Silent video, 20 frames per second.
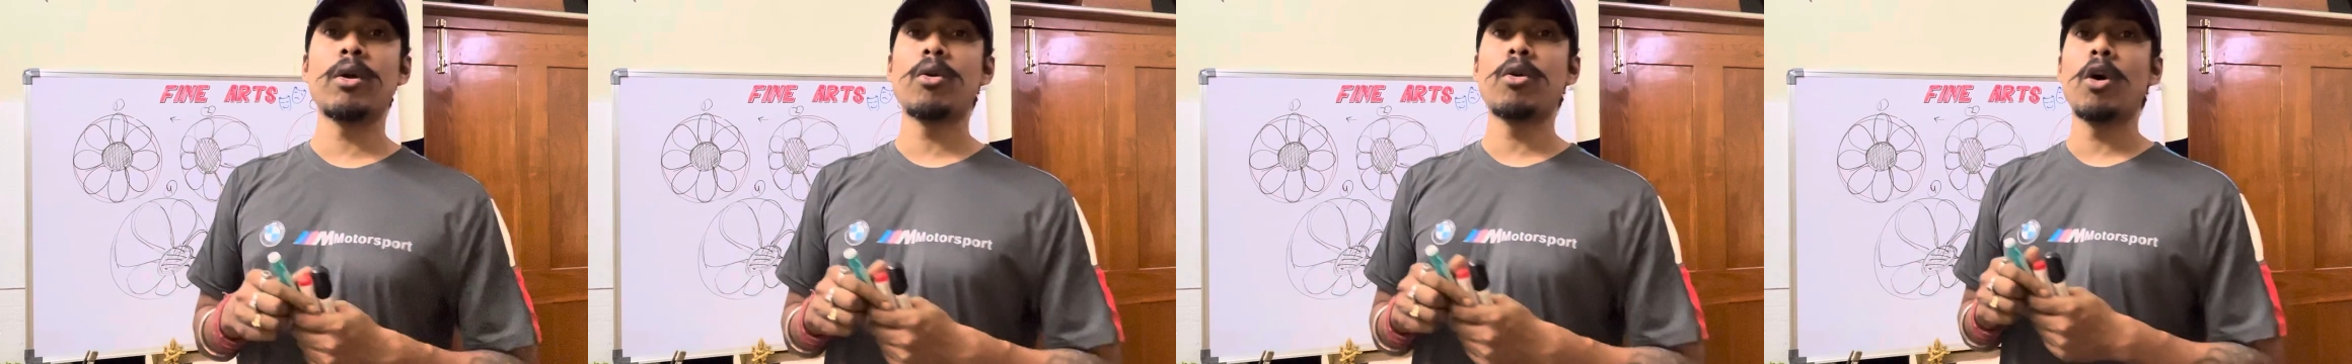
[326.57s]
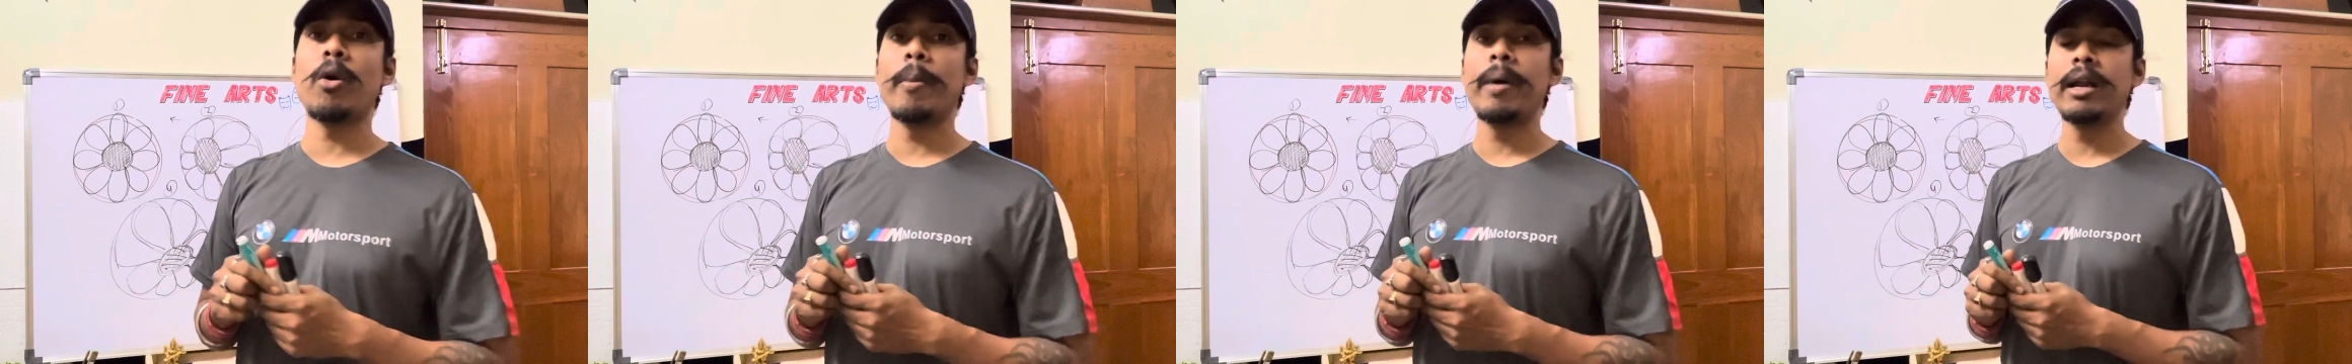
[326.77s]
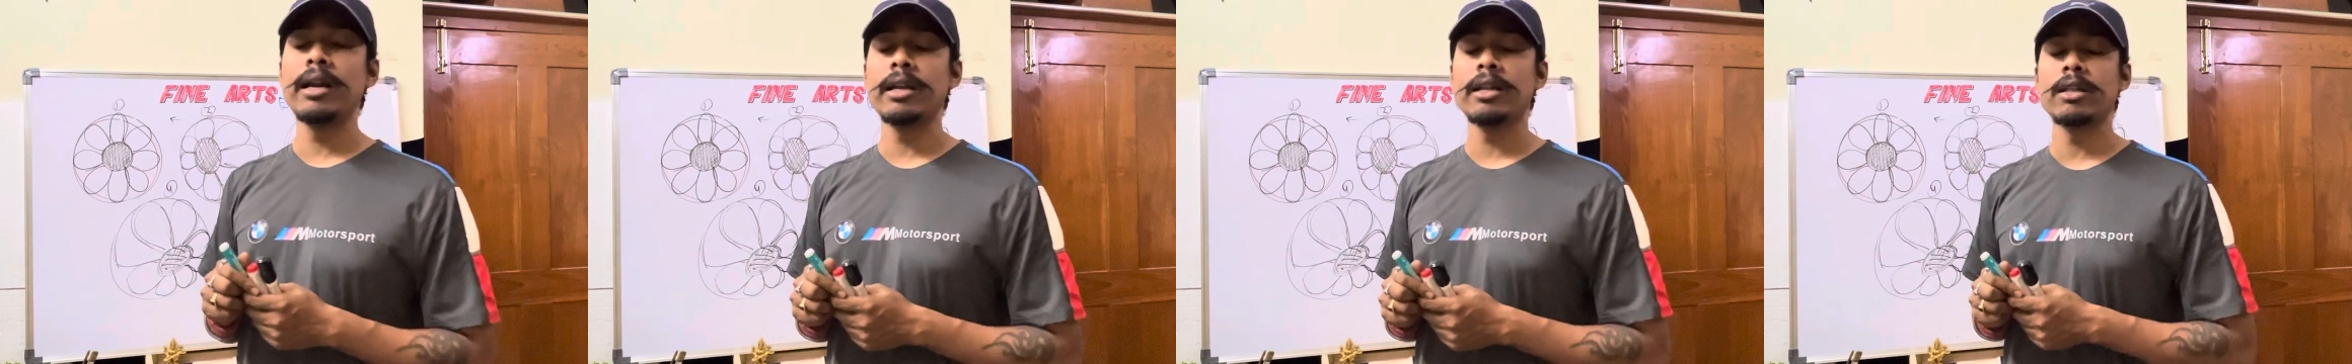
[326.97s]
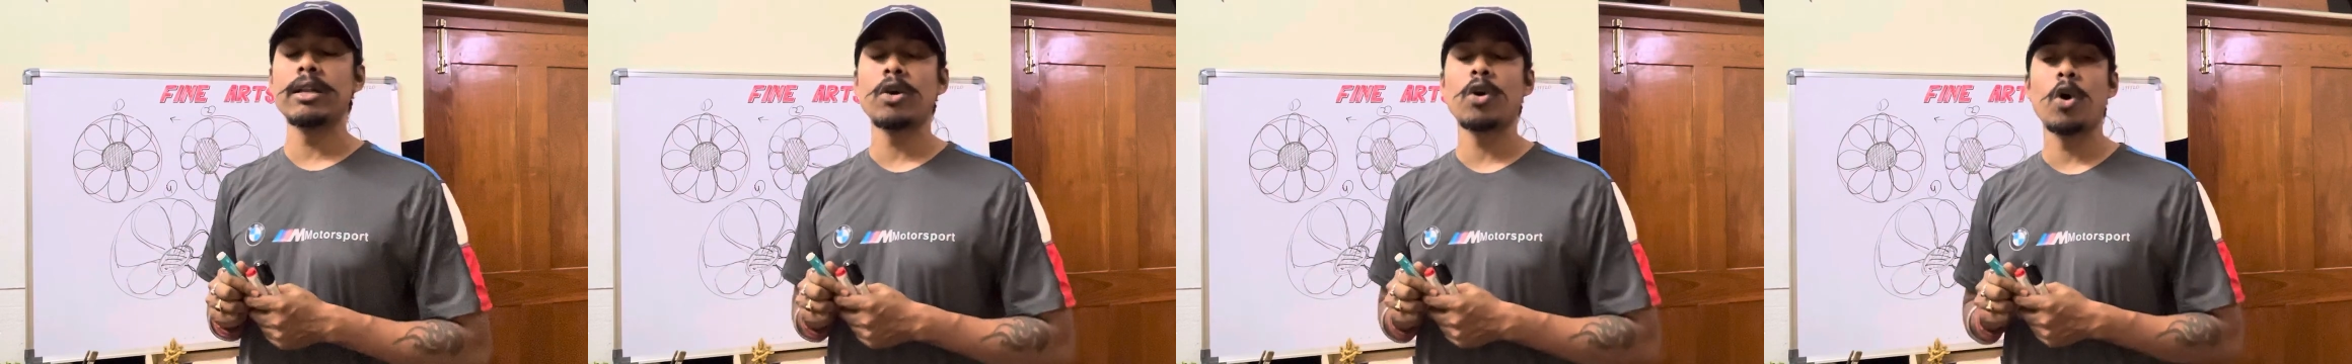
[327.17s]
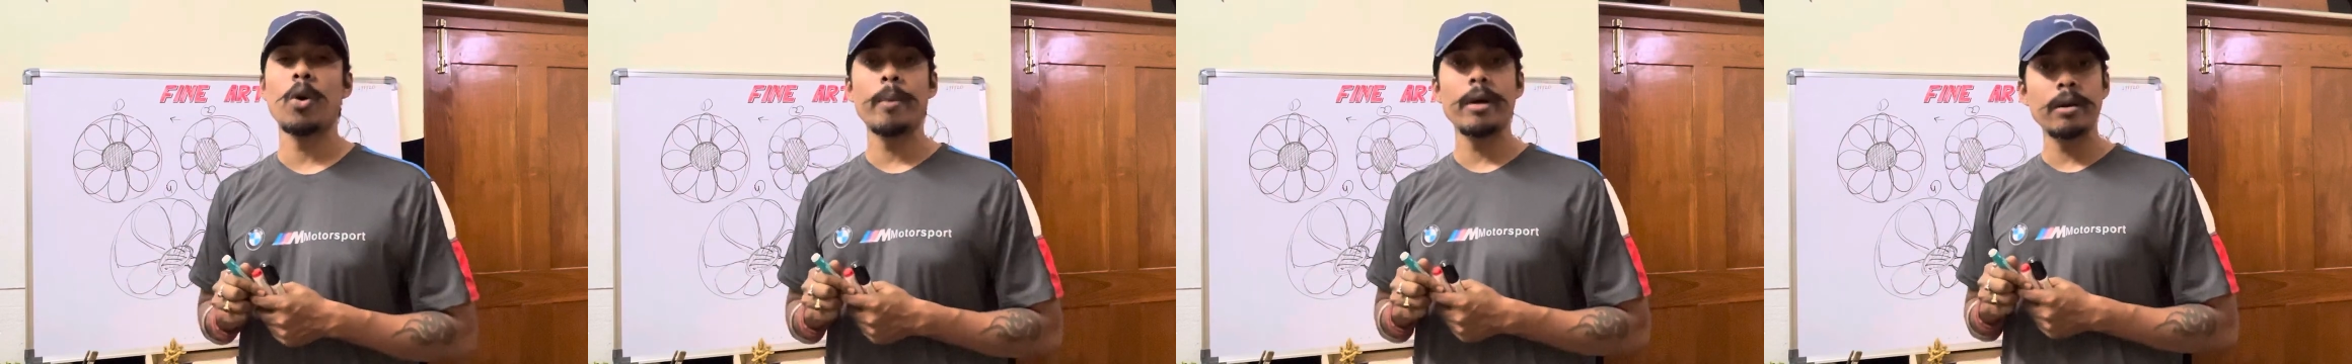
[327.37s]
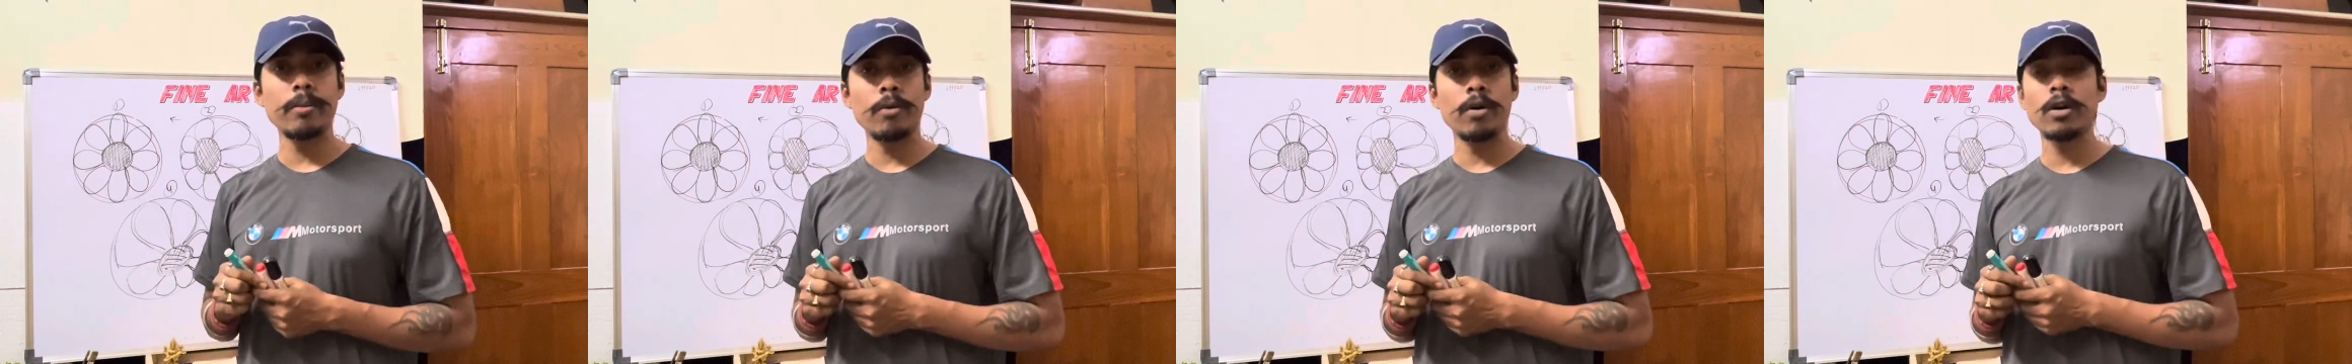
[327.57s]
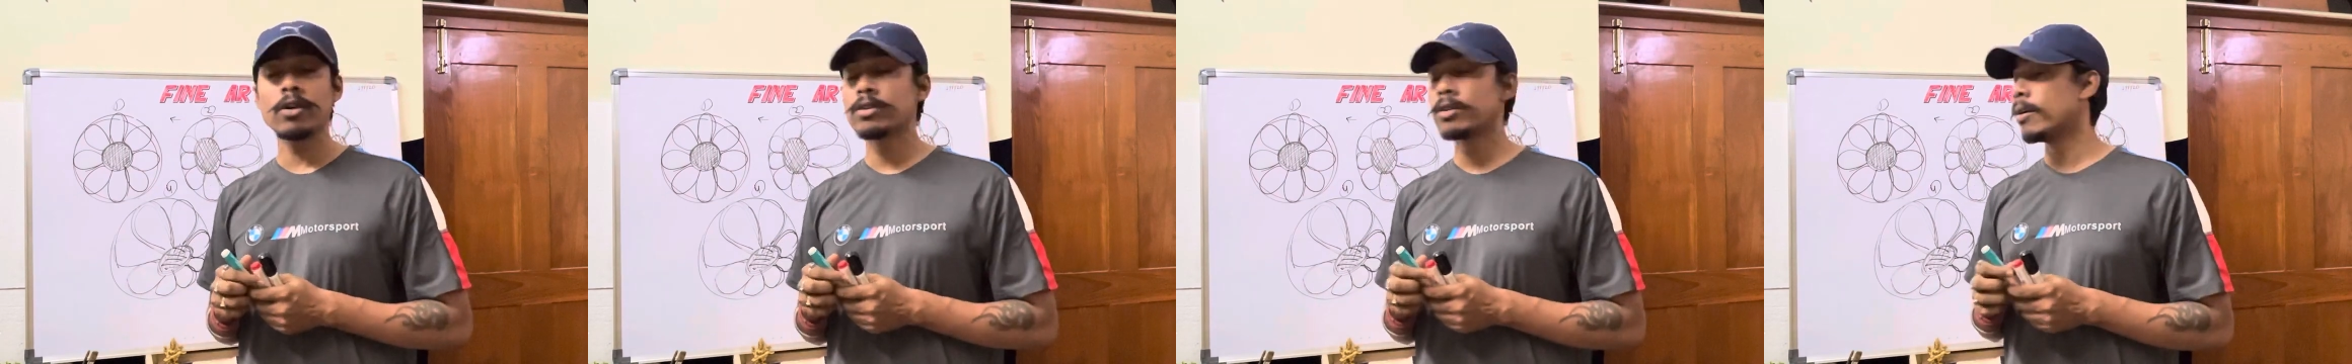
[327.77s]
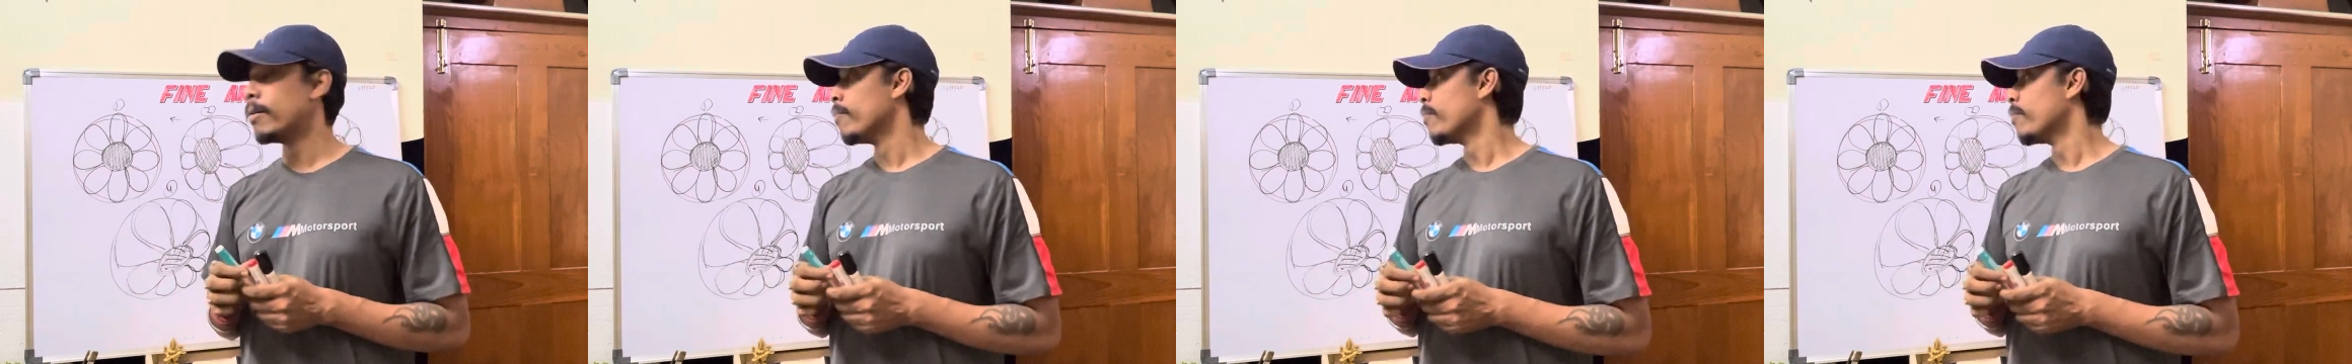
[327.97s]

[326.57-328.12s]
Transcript: comment in the comment box.